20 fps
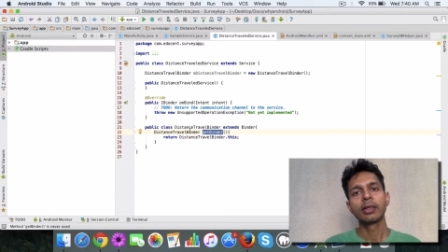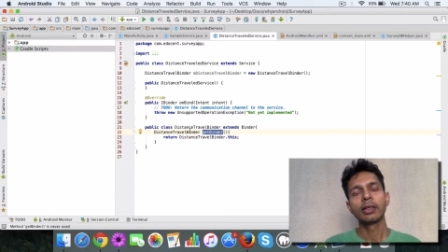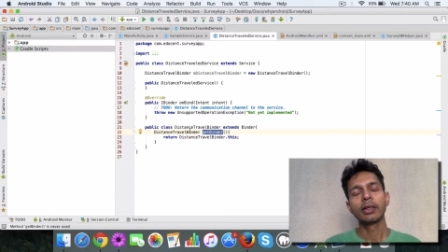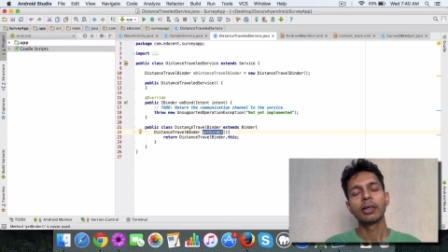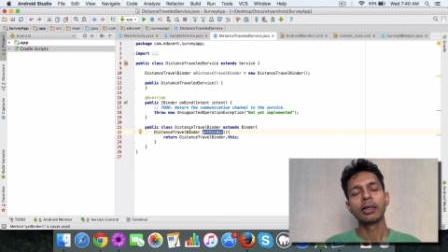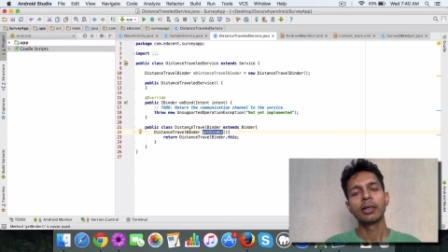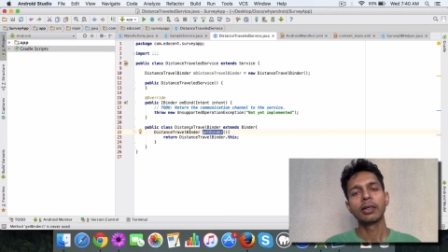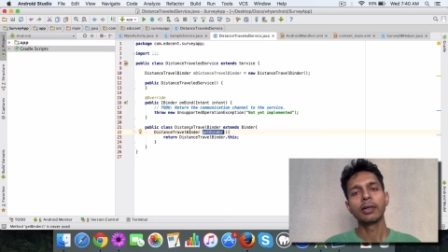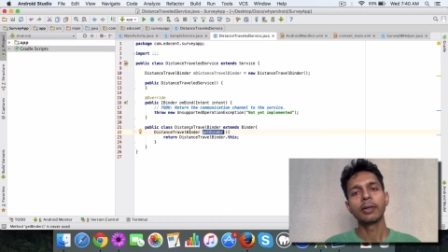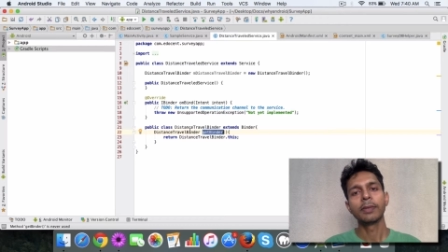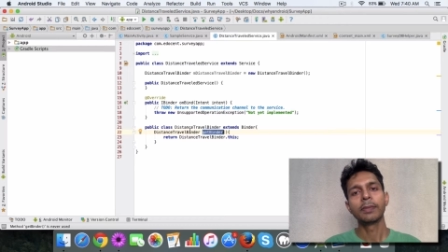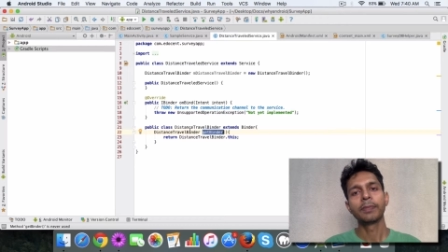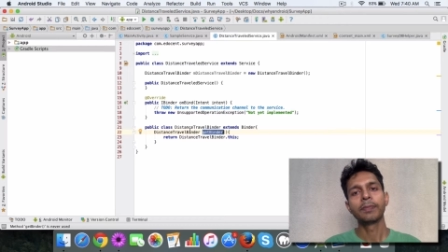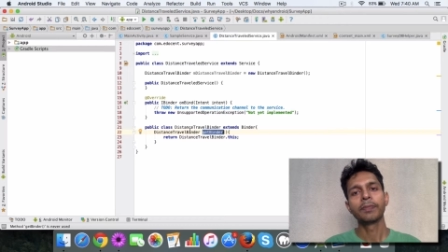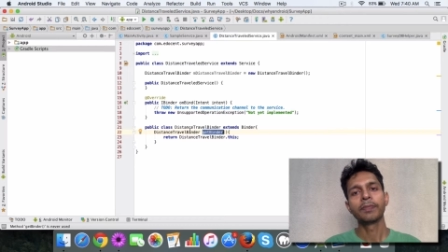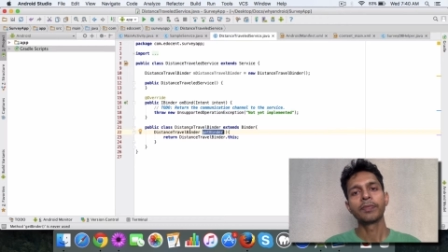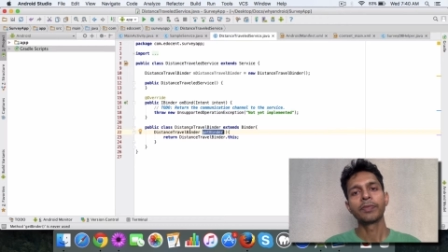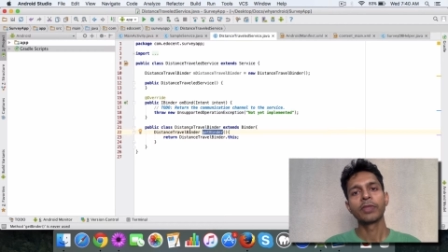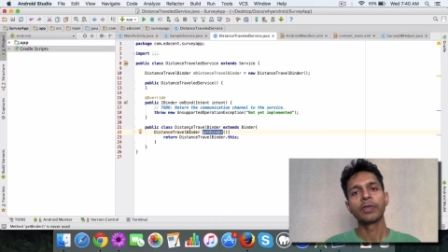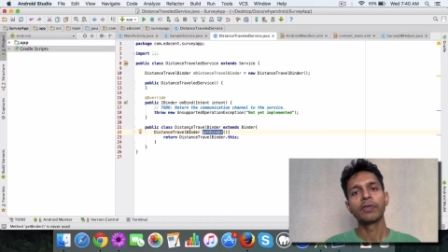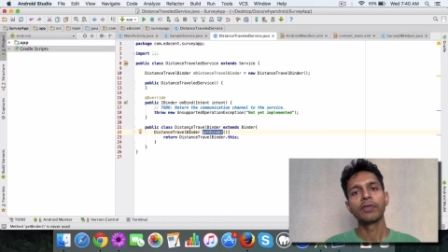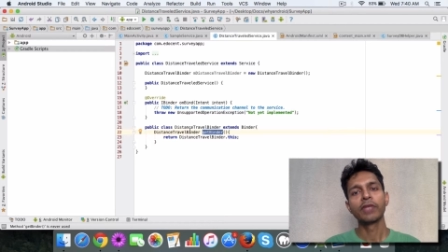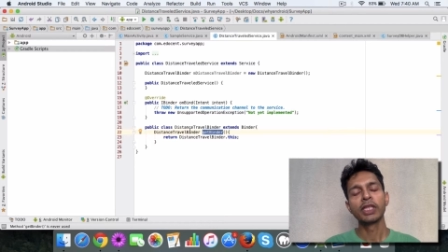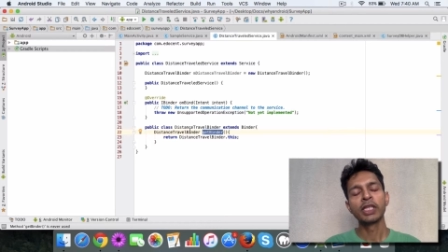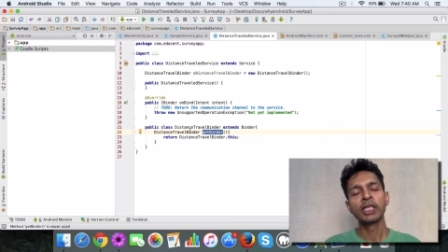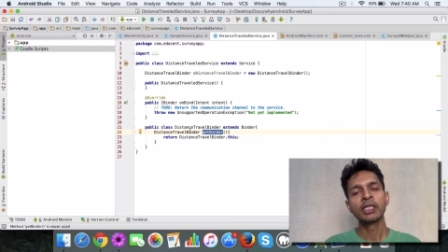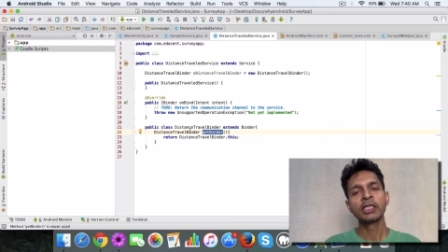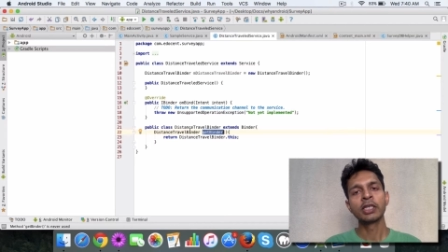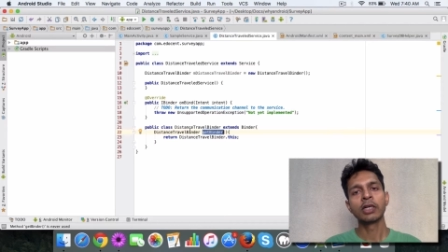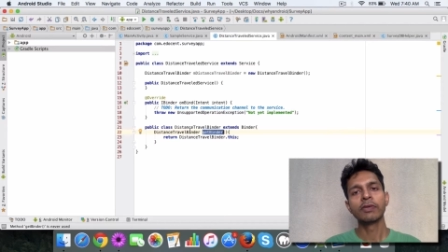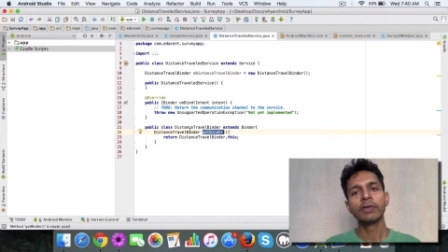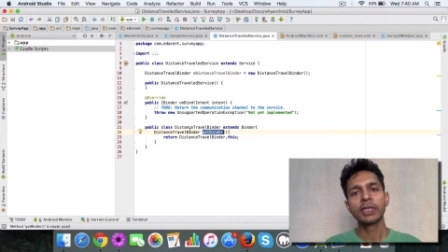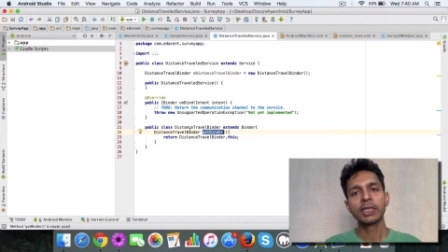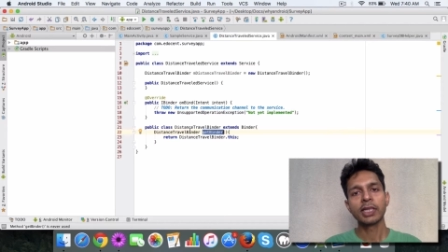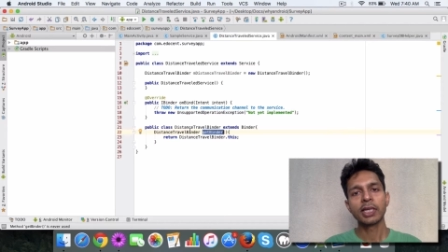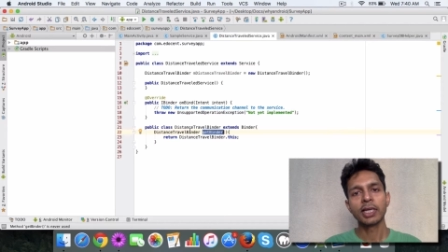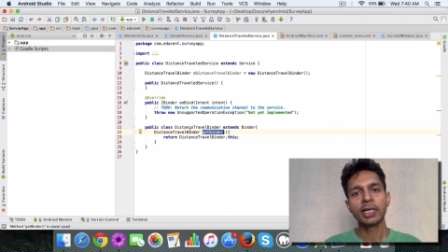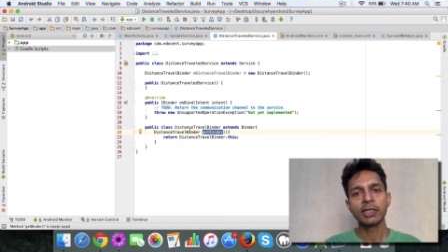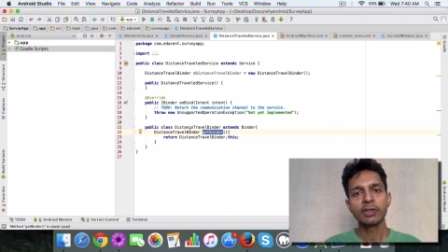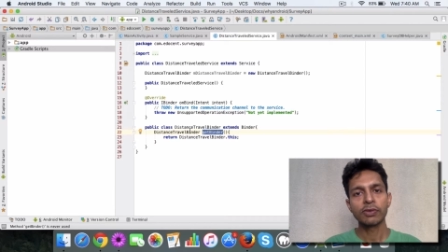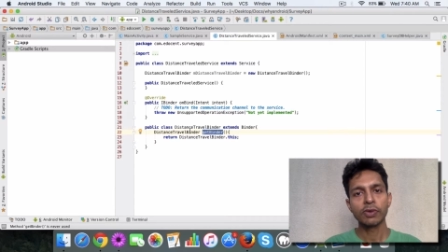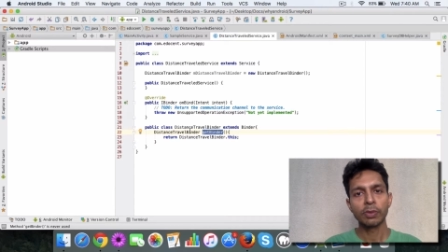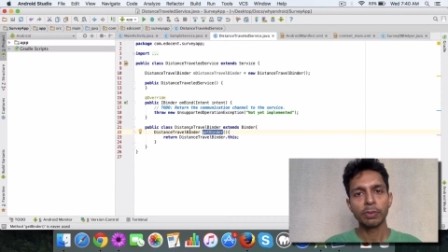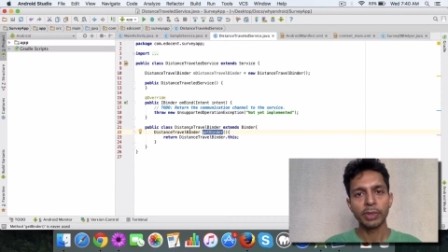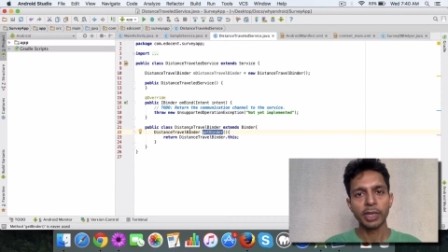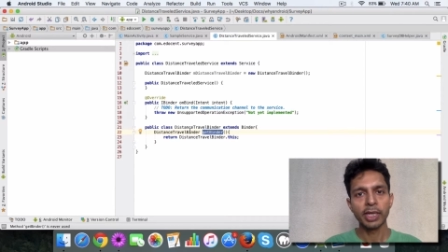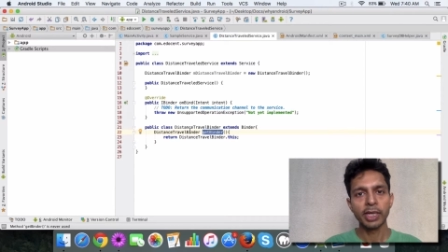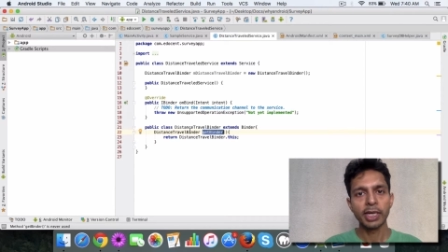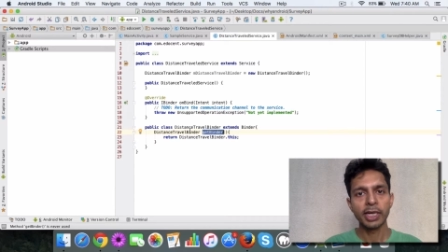uh, with the service class from main